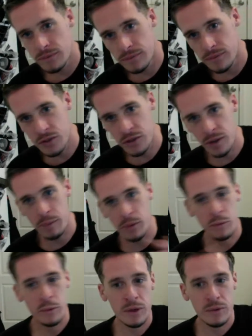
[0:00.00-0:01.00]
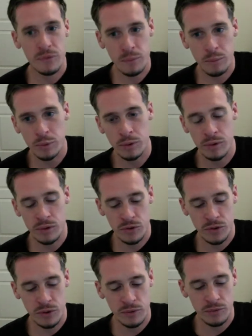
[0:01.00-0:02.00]
stepping away from Boro
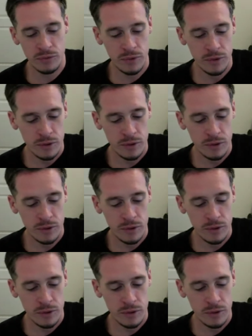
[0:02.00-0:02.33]
stuff